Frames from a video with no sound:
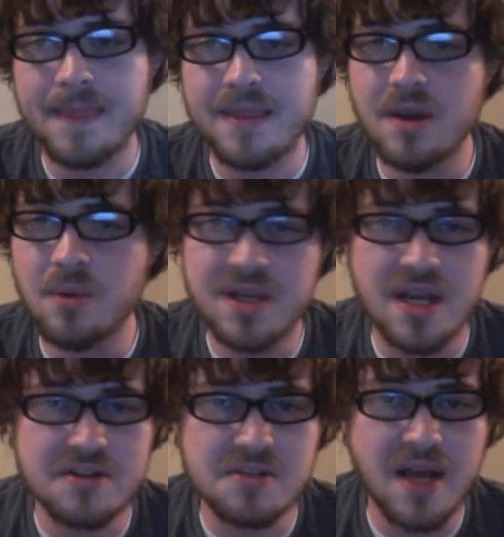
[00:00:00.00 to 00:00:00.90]
no one
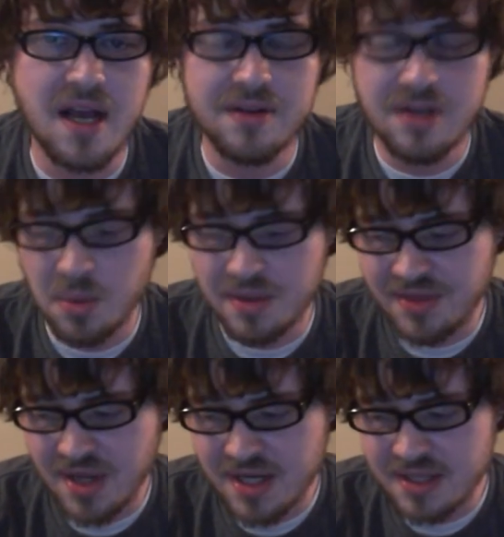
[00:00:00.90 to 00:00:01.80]
cares about, no one
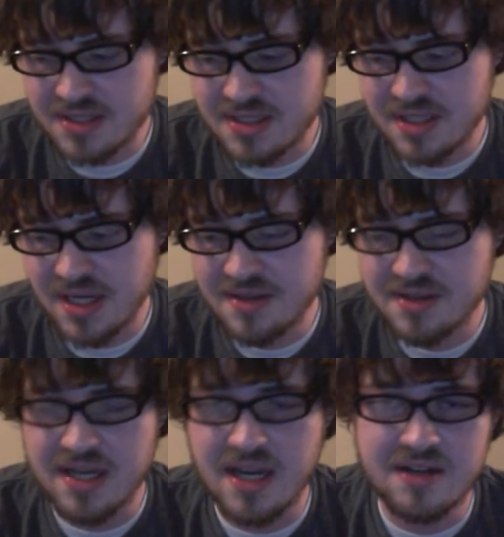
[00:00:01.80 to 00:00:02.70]
thanks. And
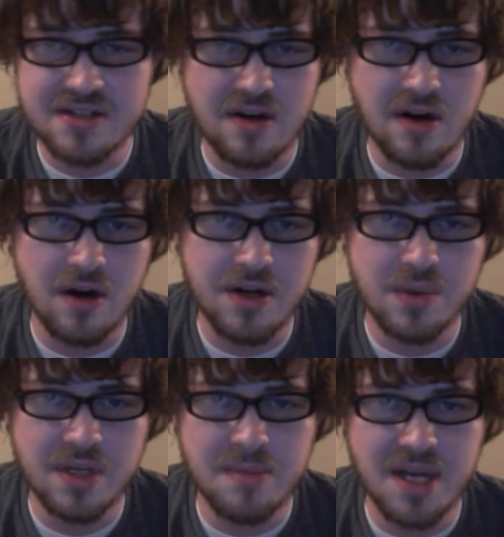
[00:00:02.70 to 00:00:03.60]
then they kind of start
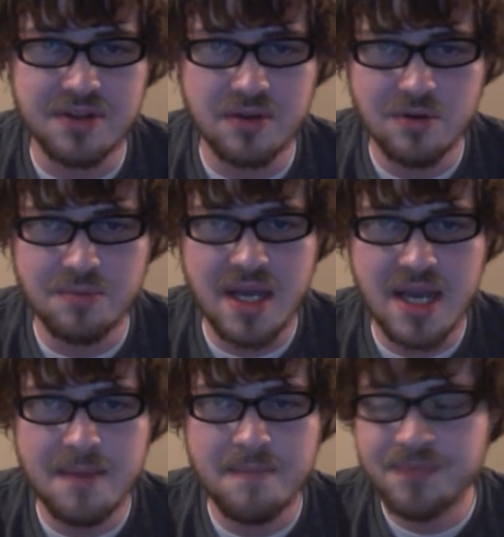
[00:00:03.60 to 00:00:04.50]
arguing about the group
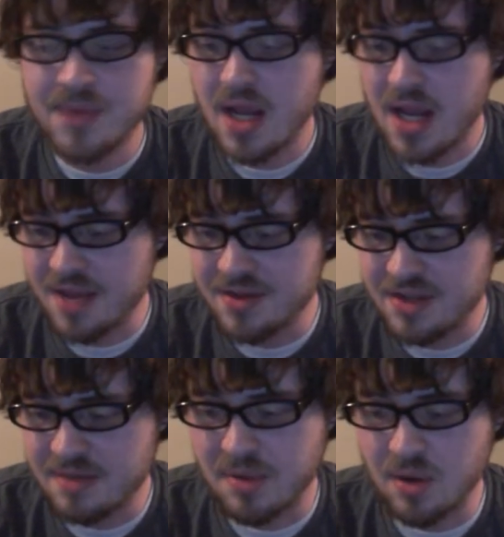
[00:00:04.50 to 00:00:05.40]
name, and
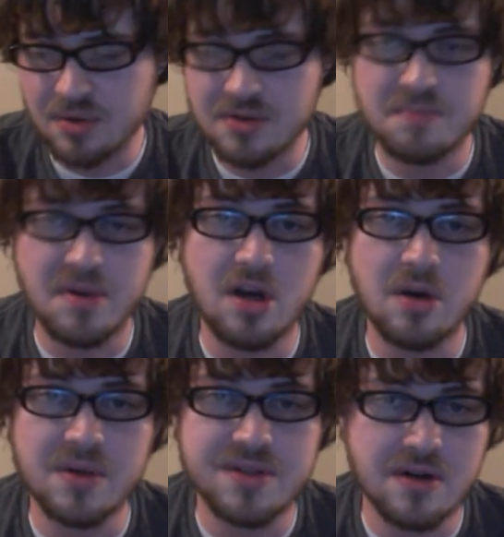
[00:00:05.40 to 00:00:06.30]
then the bowler's
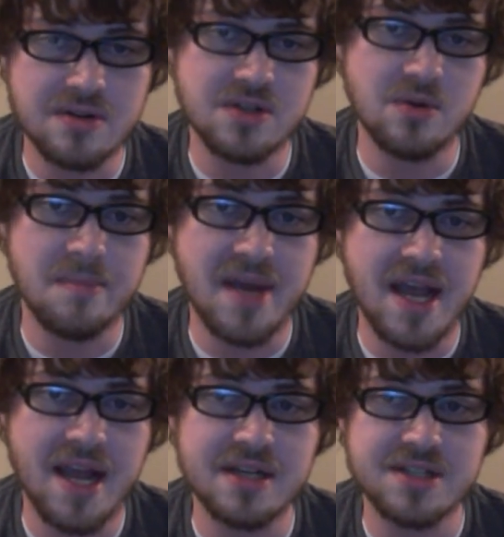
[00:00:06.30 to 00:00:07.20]
ball returns to her
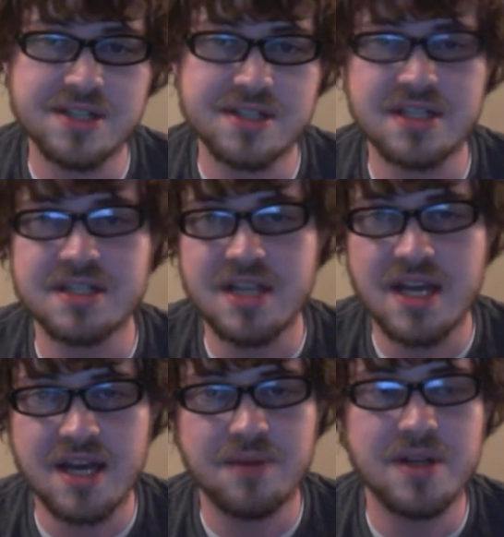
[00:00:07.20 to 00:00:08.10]
bag, and she says,
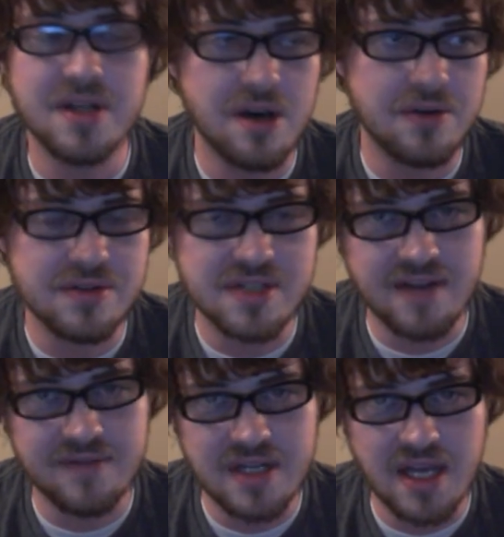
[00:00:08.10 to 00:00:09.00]
"Yeah, we know, you
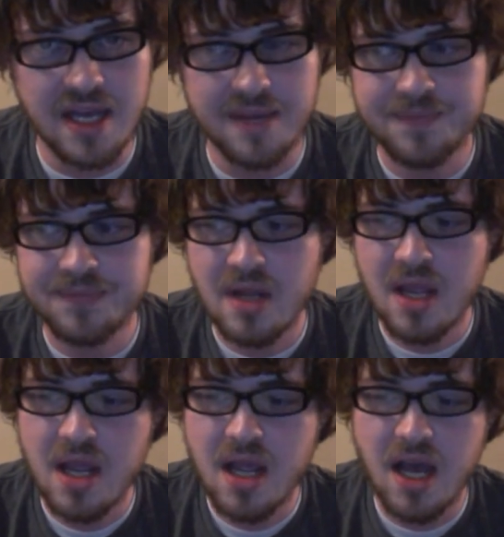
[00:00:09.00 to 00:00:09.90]
saved the day."
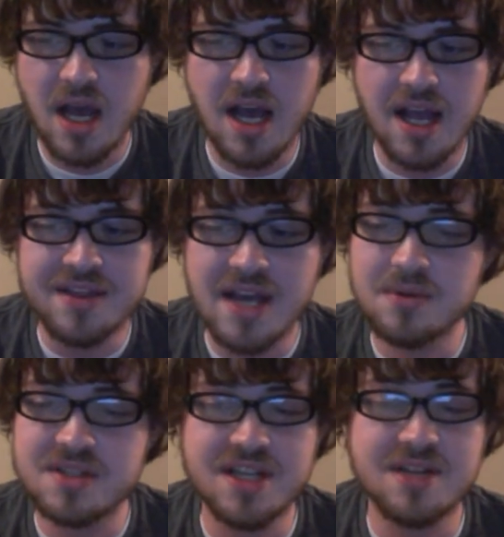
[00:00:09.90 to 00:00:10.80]
And that
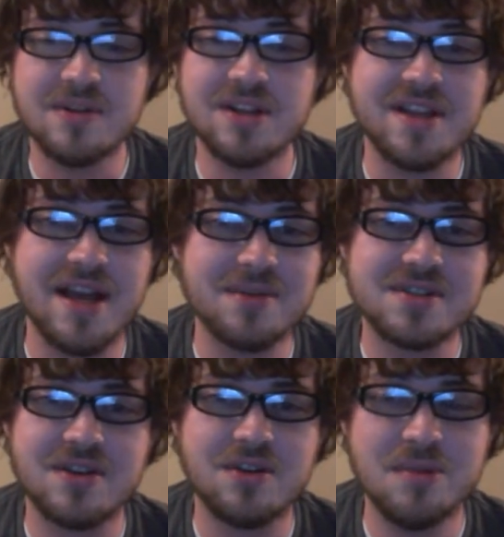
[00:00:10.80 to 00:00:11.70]
was it, really. That
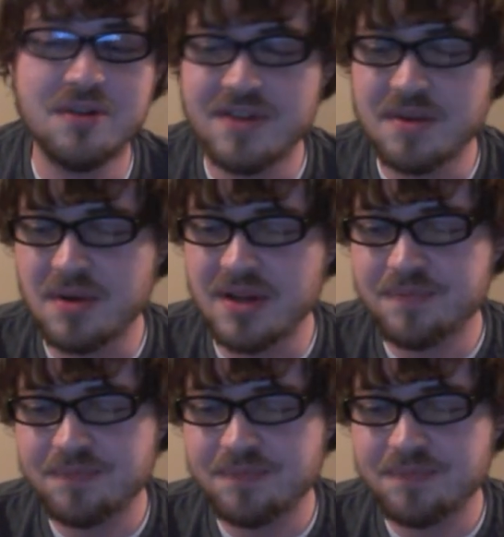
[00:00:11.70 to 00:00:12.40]
was the whole movie. But